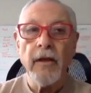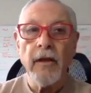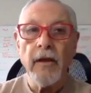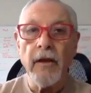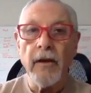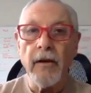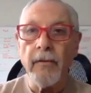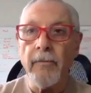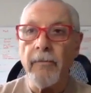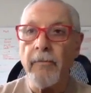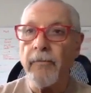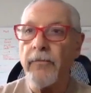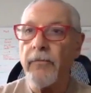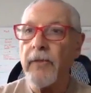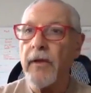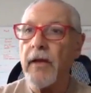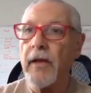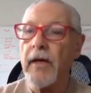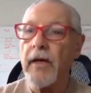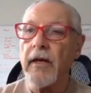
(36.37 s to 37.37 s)

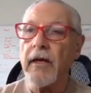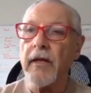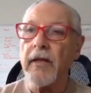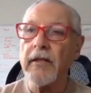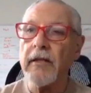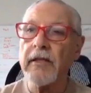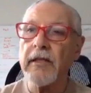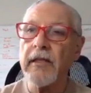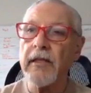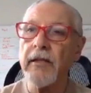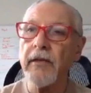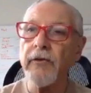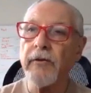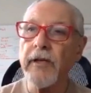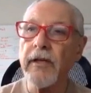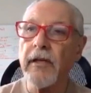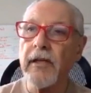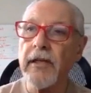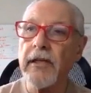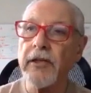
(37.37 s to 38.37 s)
And he said, the
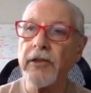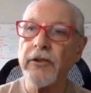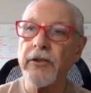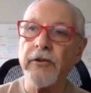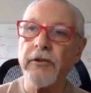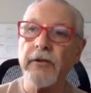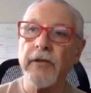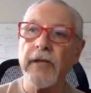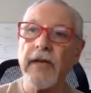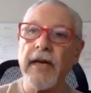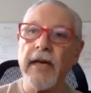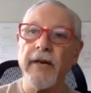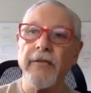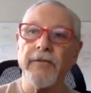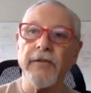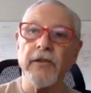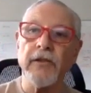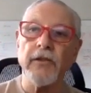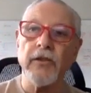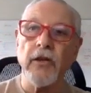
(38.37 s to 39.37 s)
real issue in life
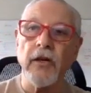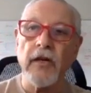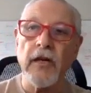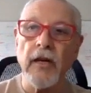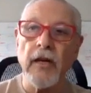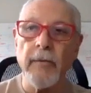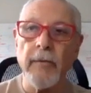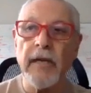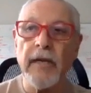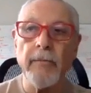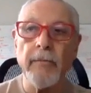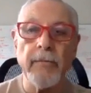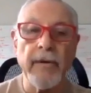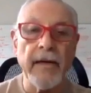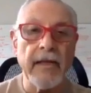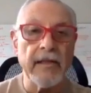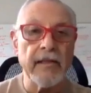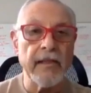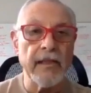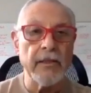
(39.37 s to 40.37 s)
is not how many
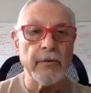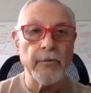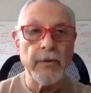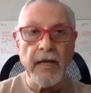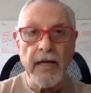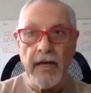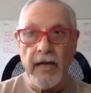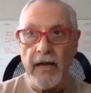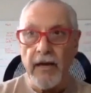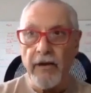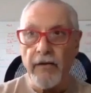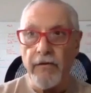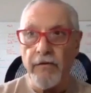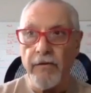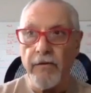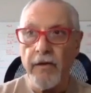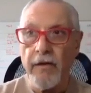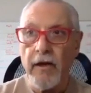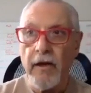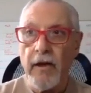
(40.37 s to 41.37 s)
blessings we have,
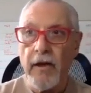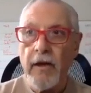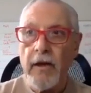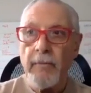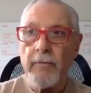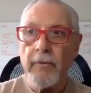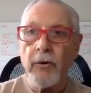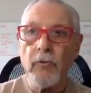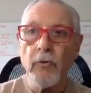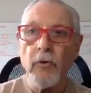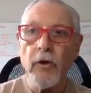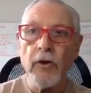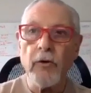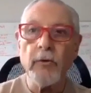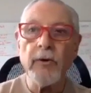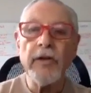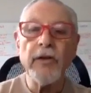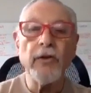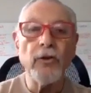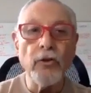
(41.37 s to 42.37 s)
but what
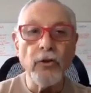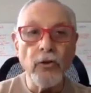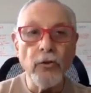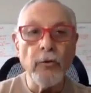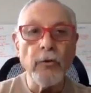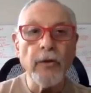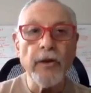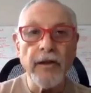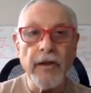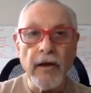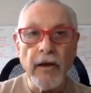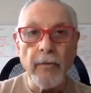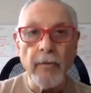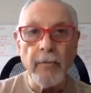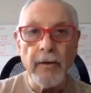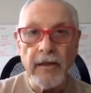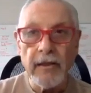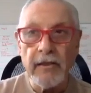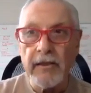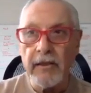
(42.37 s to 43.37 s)
we do with our
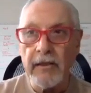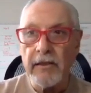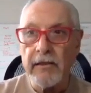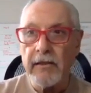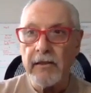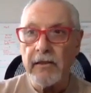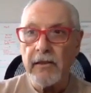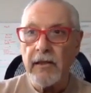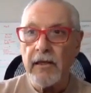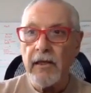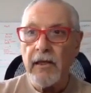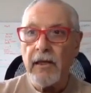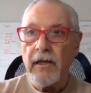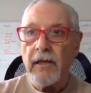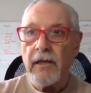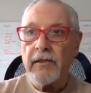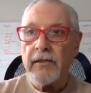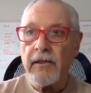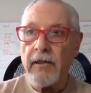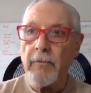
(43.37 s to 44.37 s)
blessings.
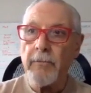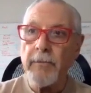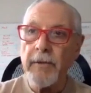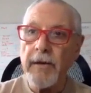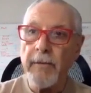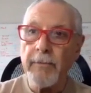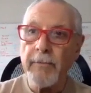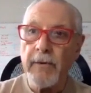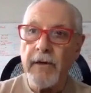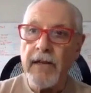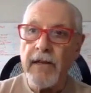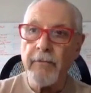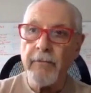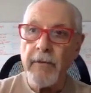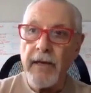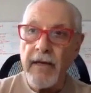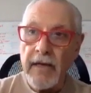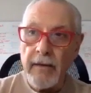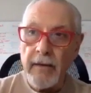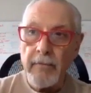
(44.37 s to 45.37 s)
Some people have
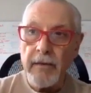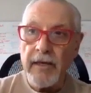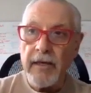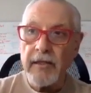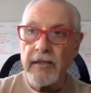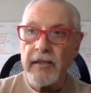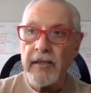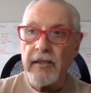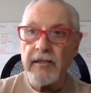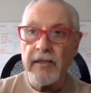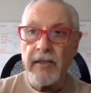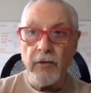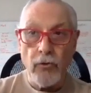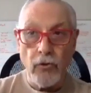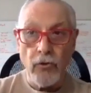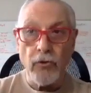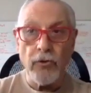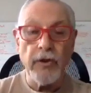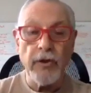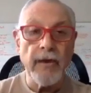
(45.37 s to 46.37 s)
many blessings and
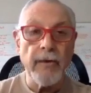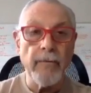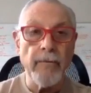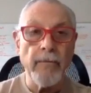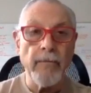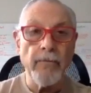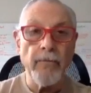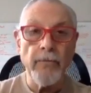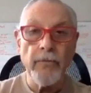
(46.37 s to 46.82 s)
hoard them,